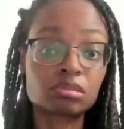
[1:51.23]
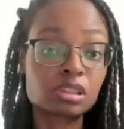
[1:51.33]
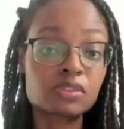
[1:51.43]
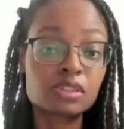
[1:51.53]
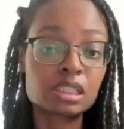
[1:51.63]

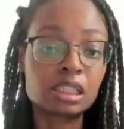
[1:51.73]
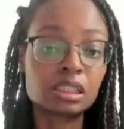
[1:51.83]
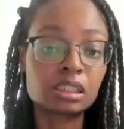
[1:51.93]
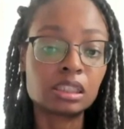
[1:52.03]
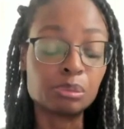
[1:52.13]
of
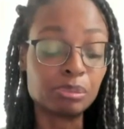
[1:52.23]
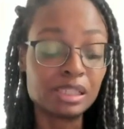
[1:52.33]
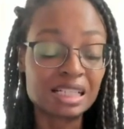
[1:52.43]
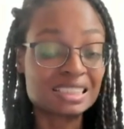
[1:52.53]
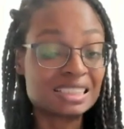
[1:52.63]
sin and be
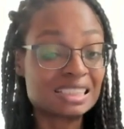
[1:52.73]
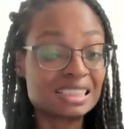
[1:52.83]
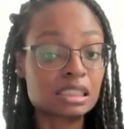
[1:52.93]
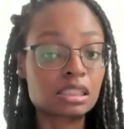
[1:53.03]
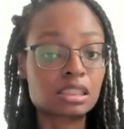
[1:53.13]
at a
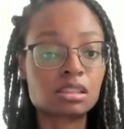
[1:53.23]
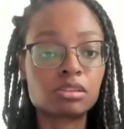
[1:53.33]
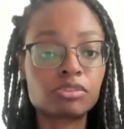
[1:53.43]
distance